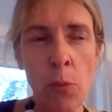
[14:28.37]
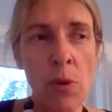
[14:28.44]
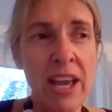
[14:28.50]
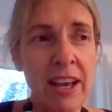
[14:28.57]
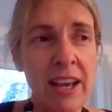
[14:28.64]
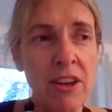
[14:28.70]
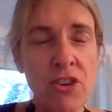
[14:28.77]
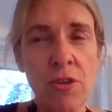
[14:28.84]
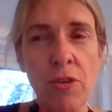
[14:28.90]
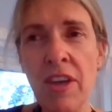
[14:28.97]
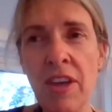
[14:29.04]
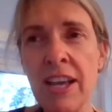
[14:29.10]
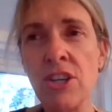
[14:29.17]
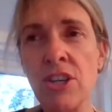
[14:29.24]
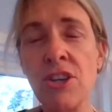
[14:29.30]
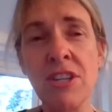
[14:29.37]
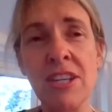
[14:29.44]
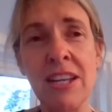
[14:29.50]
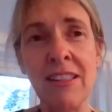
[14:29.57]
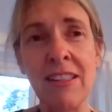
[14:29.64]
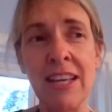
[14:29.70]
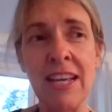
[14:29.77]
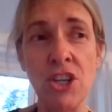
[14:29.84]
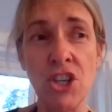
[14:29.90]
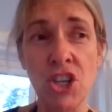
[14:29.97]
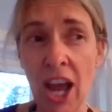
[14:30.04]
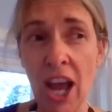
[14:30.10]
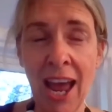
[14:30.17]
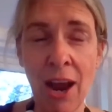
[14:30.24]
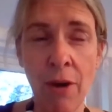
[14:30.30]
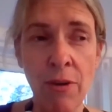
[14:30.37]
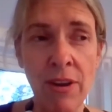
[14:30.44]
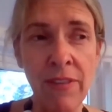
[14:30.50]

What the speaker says: We can do things using the chair